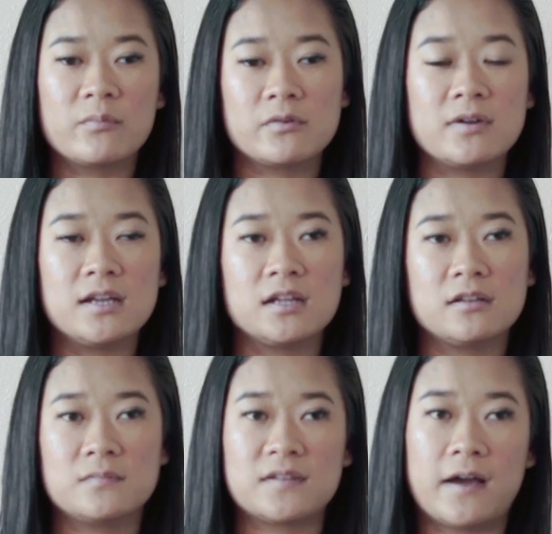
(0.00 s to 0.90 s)
I'll be reading
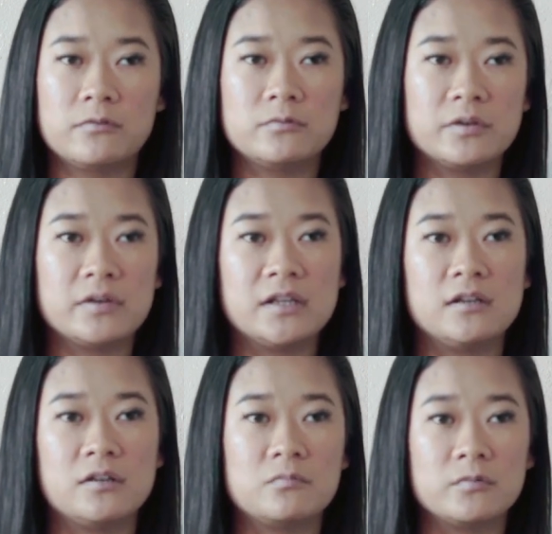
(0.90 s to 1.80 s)
them, Ty will be
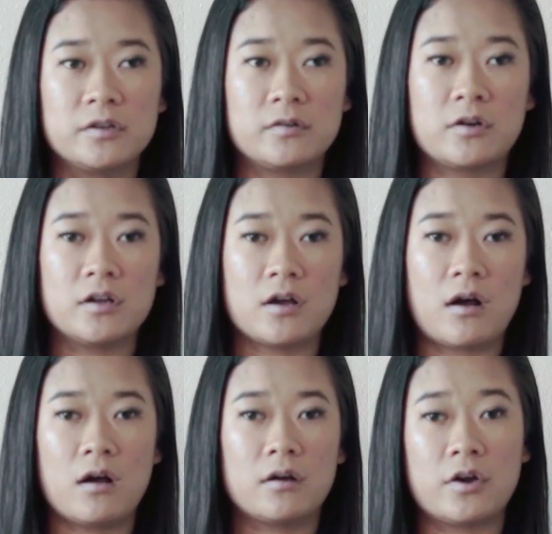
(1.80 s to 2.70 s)
reading them. We're gonna
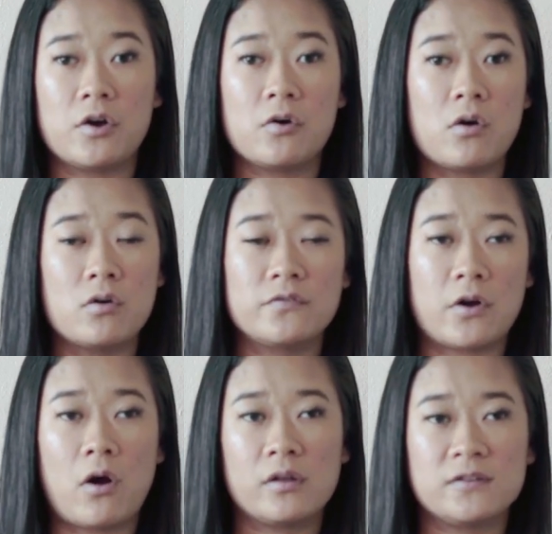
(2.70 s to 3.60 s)
go over
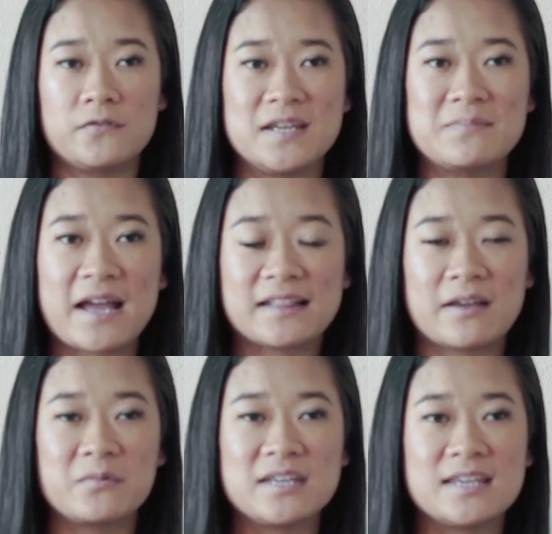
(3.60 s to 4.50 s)
all the feedback
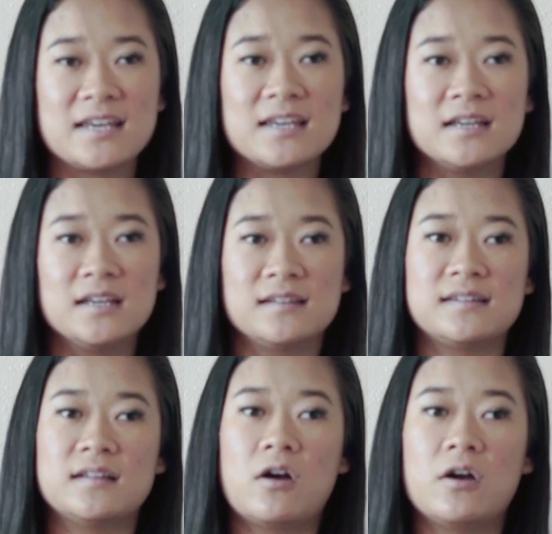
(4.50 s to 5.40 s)
that we get
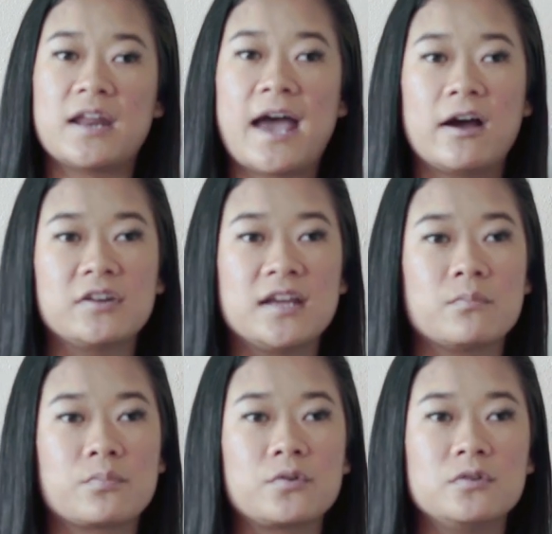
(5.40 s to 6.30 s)
on how to
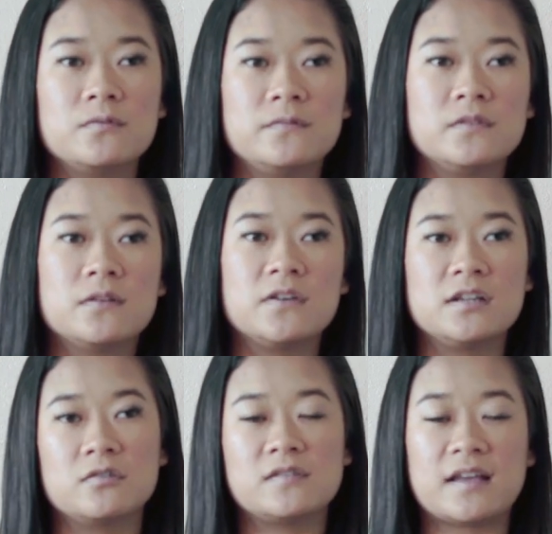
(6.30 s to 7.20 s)
improve the
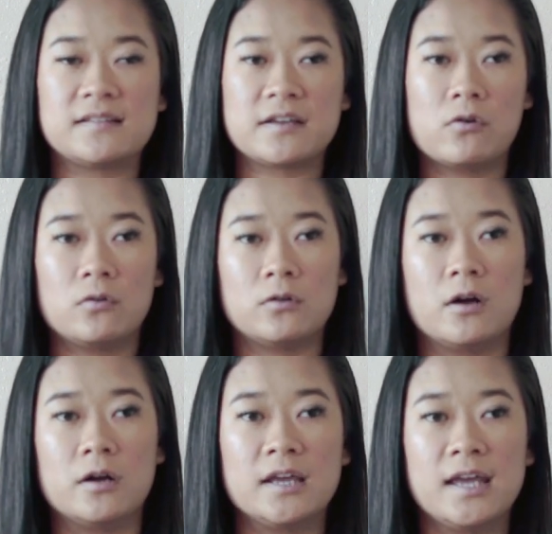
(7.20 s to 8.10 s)
videos as they go
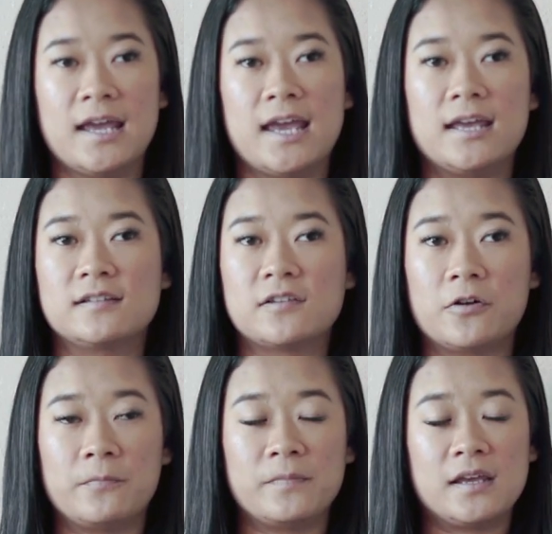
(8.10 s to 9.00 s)
along. And
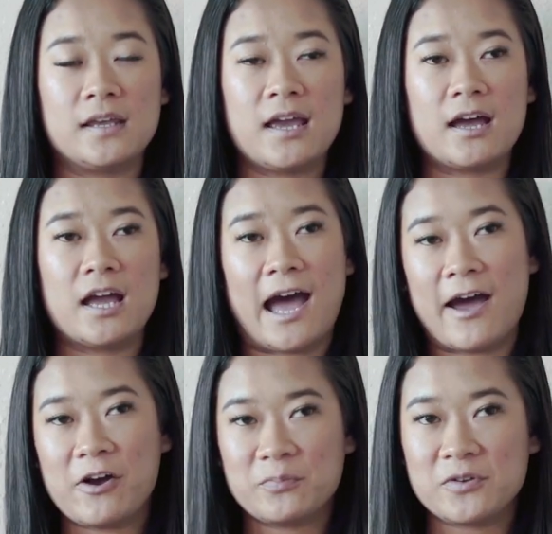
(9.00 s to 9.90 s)
so yeah,
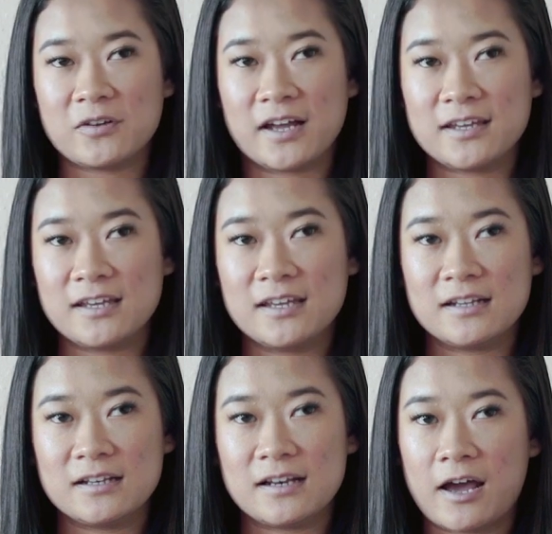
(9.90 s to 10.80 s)
I hope you like
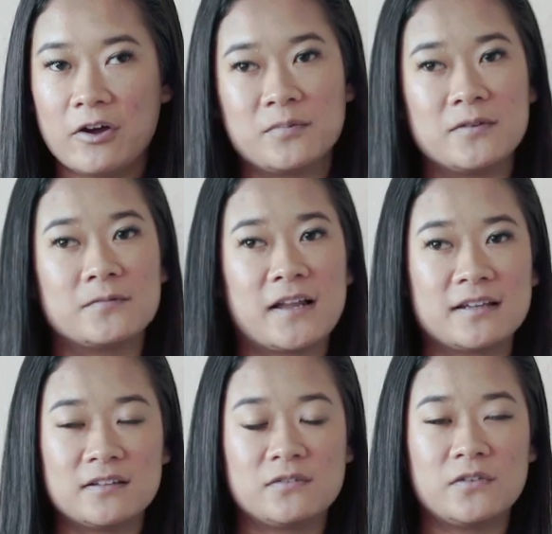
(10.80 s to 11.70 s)
it. I hope you've
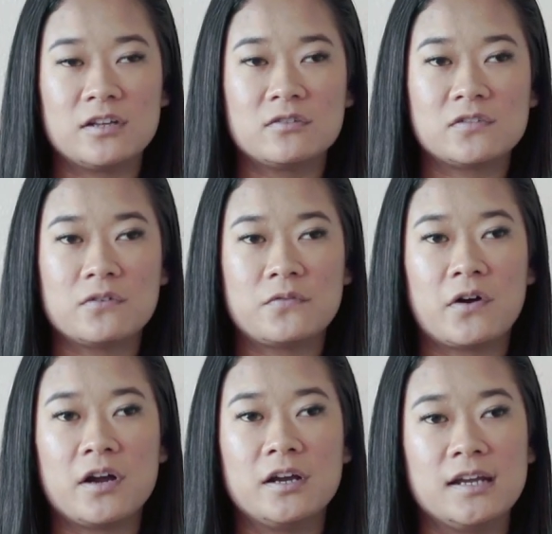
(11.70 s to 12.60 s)
liked this video so
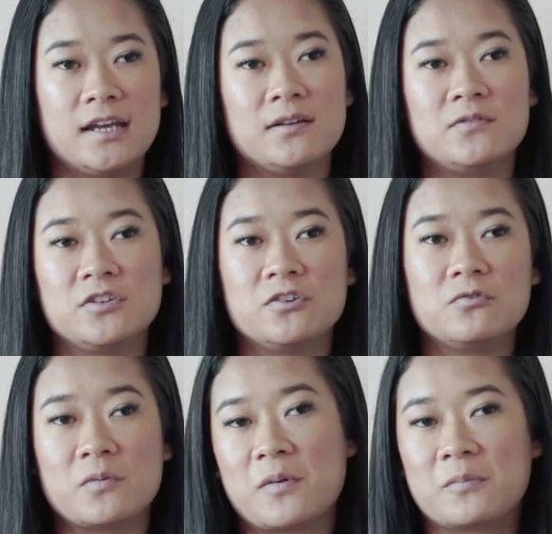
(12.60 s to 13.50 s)
far, and if you
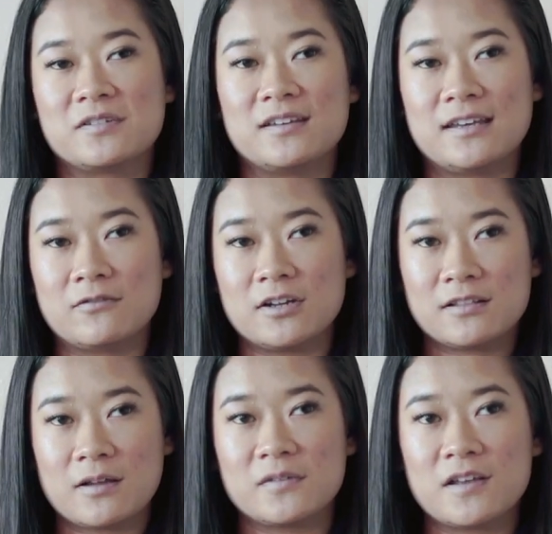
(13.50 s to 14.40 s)
do, remember to give it a
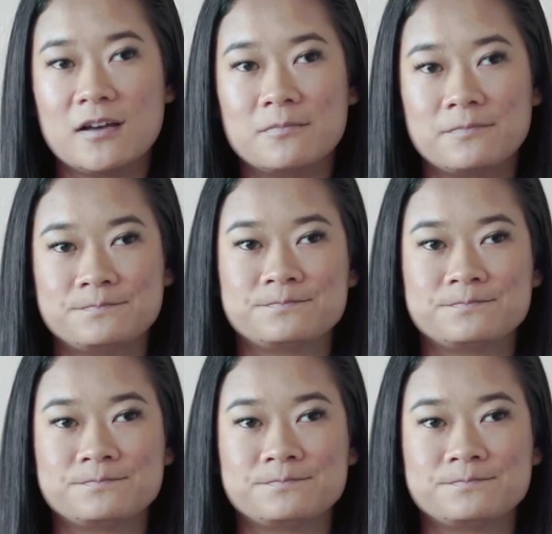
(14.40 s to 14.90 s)
thumbs up.